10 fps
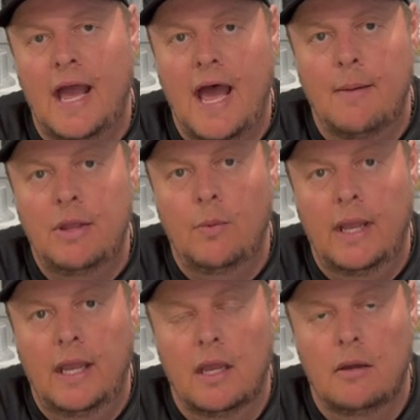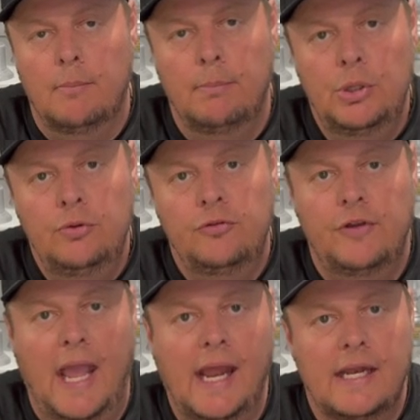Hobbywing
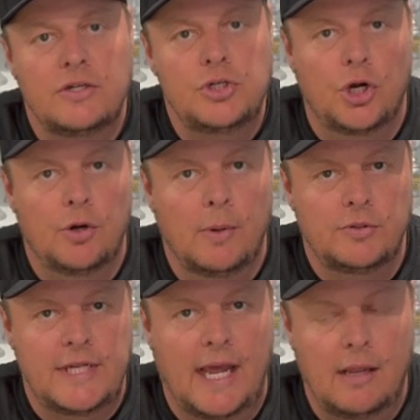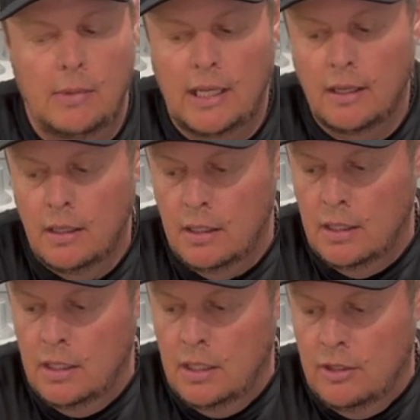boost and turbo timing.
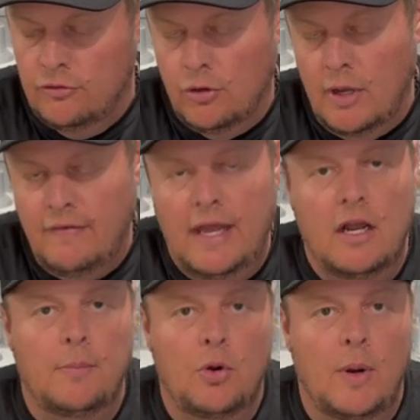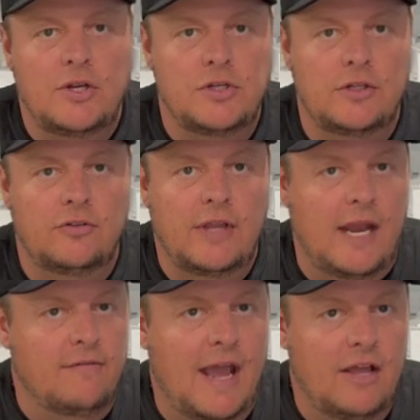So I've had a couple questions
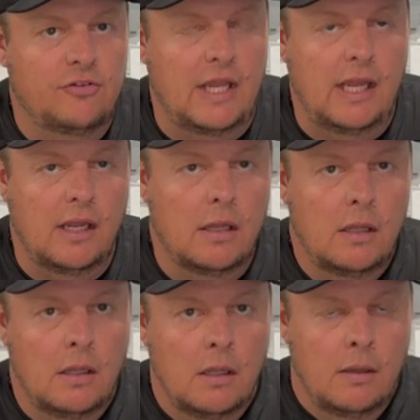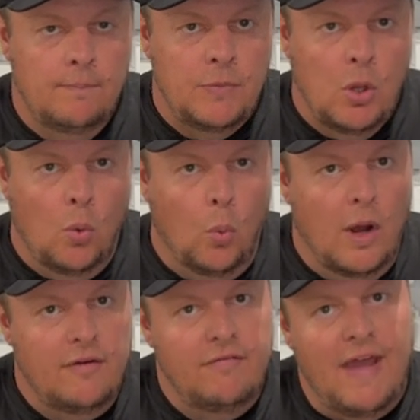kind of asking
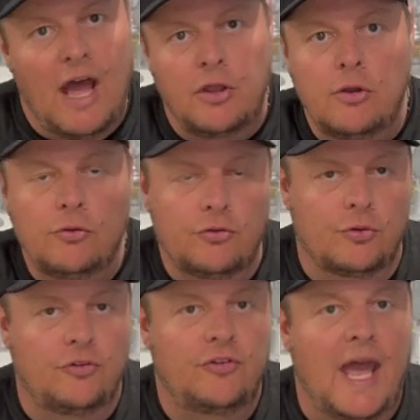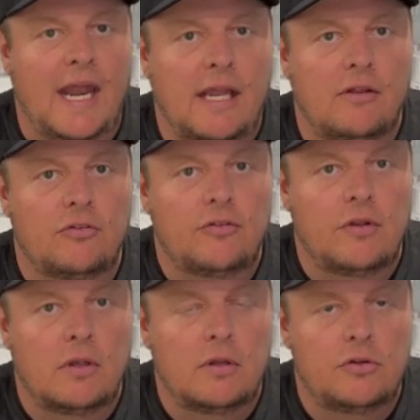what values or
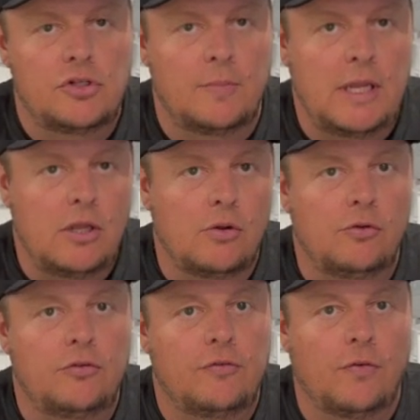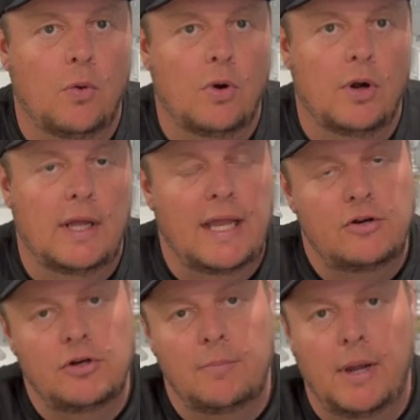settings should be used for
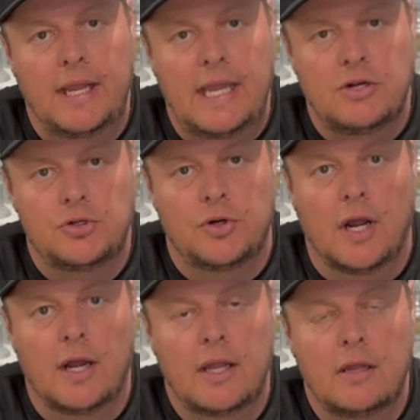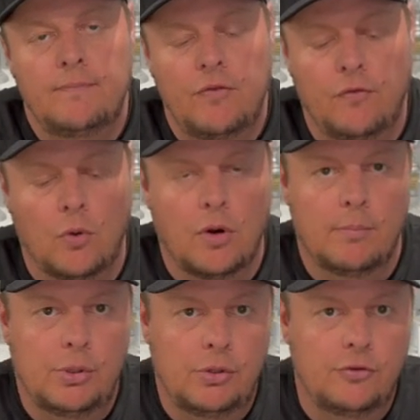electric buggy and truck for
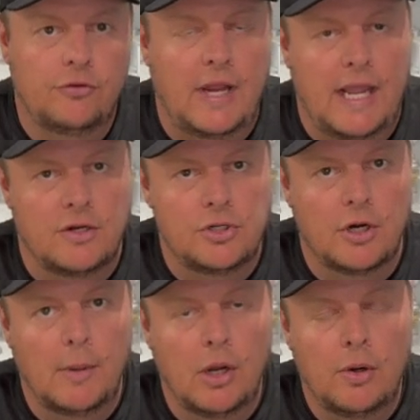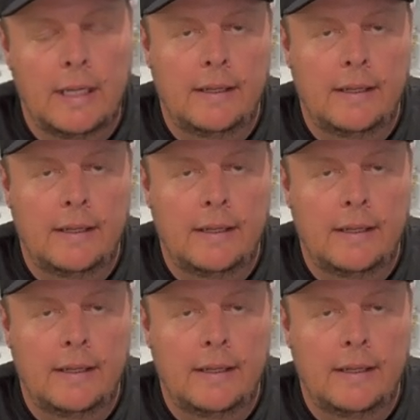boost and turbo,